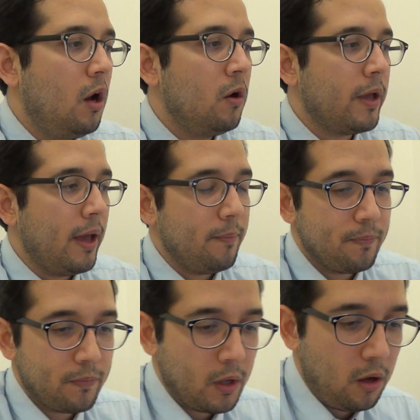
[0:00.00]
Okay,
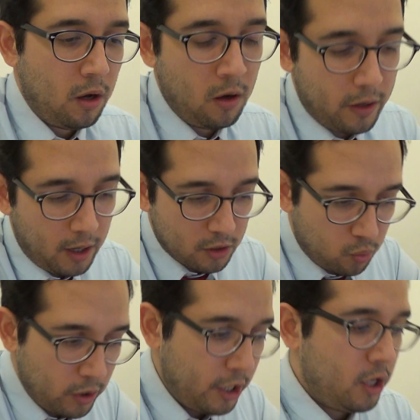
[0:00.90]
oh gosh,
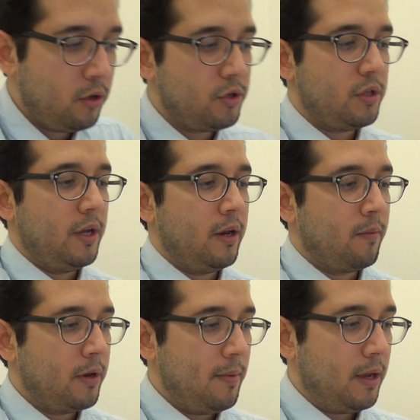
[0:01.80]
one huge thing, and
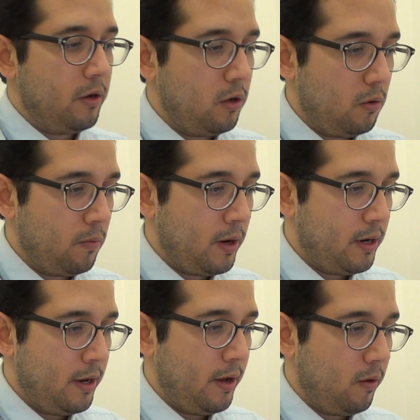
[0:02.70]
I'm going to make a note
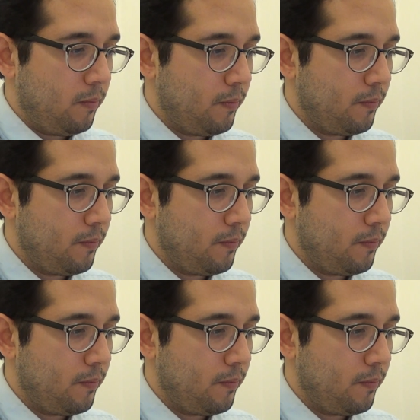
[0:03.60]
right now.